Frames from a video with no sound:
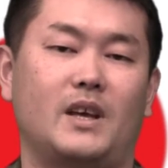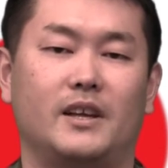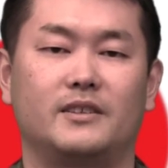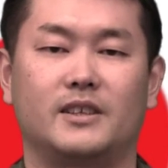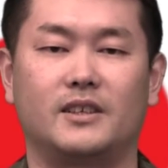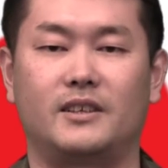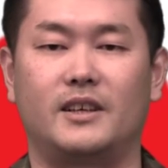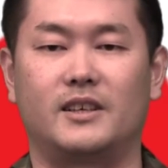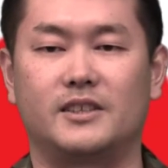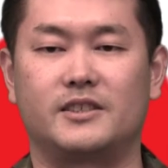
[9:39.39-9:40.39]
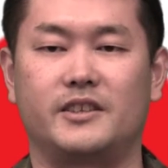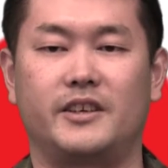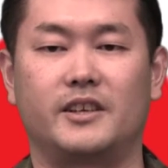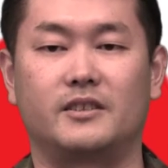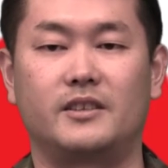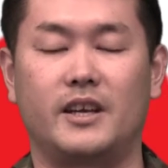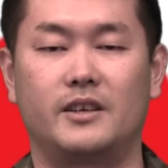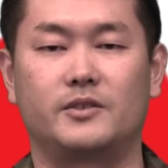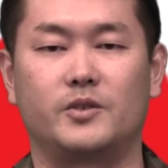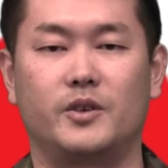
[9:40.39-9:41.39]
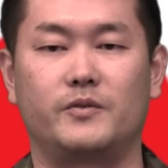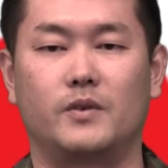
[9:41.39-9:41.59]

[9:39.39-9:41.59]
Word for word: entered the Syrian territory